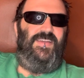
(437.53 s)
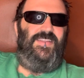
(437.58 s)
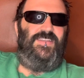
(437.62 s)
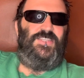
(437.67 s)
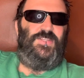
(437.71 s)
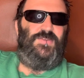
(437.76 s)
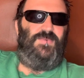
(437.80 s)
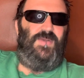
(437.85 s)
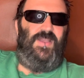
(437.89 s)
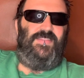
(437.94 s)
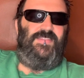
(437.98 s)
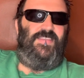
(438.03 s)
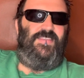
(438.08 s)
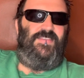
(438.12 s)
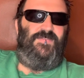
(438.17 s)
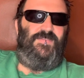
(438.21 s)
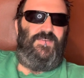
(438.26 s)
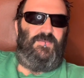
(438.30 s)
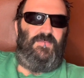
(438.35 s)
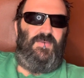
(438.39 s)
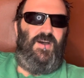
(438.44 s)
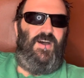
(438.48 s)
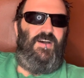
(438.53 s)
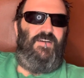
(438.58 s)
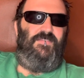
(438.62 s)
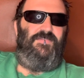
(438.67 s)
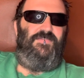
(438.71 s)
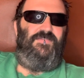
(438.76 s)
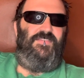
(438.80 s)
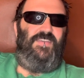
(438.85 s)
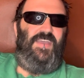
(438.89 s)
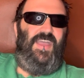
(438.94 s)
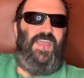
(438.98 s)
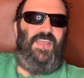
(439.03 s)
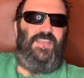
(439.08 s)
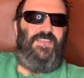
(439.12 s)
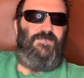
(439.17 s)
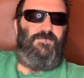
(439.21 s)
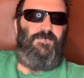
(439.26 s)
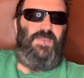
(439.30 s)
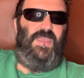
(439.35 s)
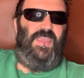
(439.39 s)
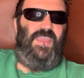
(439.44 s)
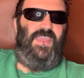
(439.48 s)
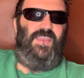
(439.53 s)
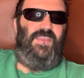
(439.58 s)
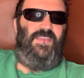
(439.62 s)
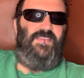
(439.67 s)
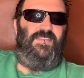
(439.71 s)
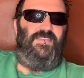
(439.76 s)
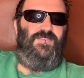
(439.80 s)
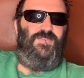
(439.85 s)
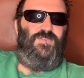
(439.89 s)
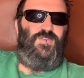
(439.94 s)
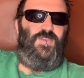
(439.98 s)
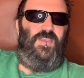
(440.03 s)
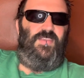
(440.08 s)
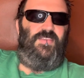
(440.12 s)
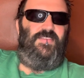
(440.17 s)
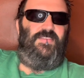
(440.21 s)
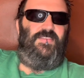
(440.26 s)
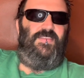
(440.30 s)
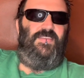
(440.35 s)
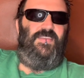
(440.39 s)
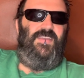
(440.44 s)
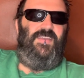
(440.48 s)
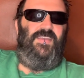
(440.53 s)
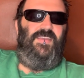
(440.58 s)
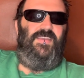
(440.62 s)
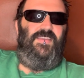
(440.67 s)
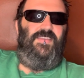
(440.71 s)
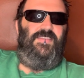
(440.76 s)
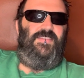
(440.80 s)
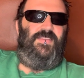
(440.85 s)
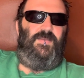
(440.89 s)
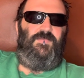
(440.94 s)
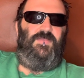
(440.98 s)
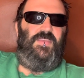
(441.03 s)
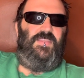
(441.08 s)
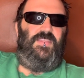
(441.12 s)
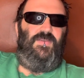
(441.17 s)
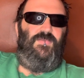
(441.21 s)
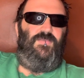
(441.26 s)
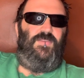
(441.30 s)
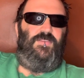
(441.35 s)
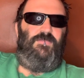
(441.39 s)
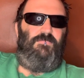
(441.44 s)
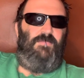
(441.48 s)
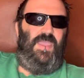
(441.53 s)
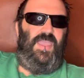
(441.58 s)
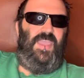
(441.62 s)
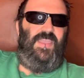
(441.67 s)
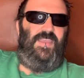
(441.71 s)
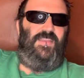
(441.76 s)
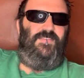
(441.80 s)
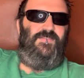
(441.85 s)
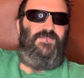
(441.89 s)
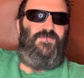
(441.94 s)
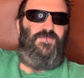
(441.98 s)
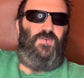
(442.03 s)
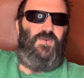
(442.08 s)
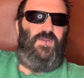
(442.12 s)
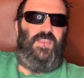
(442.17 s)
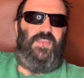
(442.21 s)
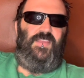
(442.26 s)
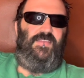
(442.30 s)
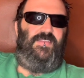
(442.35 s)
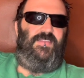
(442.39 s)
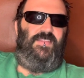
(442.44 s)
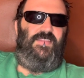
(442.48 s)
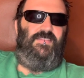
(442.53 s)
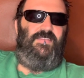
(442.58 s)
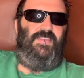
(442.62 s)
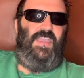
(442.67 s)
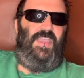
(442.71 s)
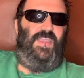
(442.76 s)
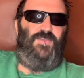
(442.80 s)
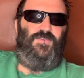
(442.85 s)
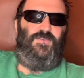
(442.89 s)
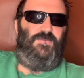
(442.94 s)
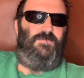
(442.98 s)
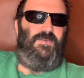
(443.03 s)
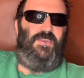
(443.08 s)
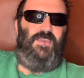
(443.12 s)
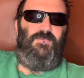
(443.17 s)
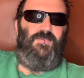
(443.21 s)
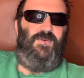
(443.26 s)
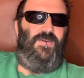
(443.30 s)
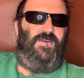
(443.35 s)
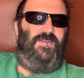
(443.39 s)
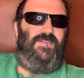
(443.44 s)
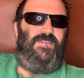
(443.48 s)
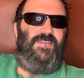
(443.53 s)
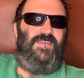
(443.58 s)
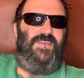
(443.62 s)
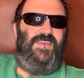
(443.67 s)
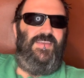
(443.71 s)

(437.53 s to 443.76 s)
to write this film off as being just something that was made for East Asian people.